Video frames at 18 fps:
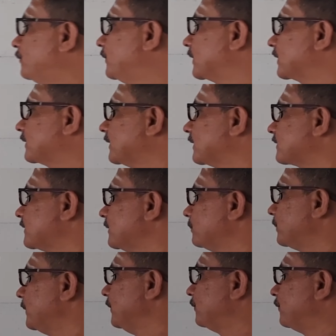further
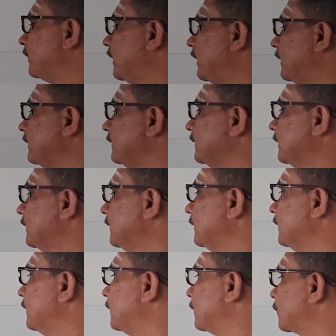simplify
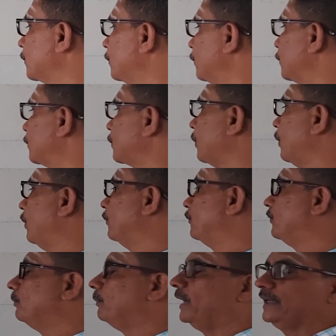root
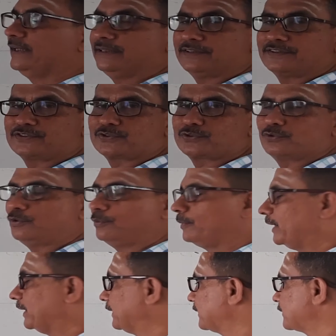of minus 2
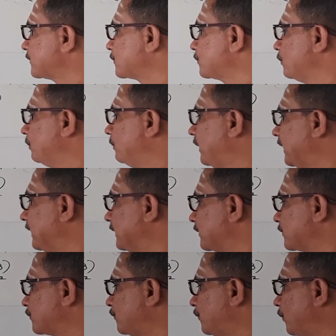minus
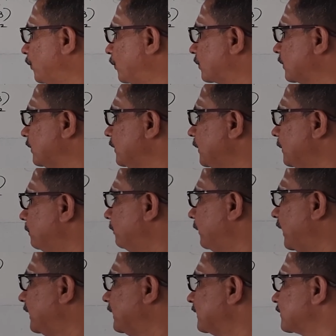
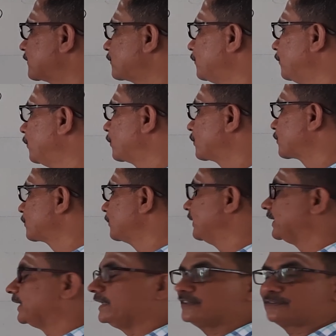4
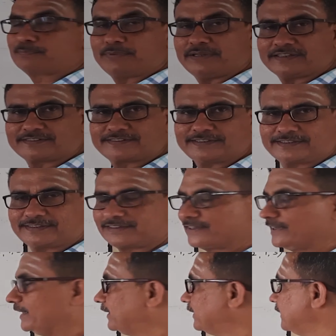square is plus
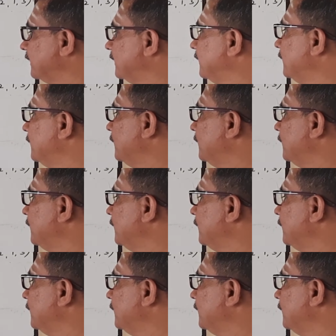16,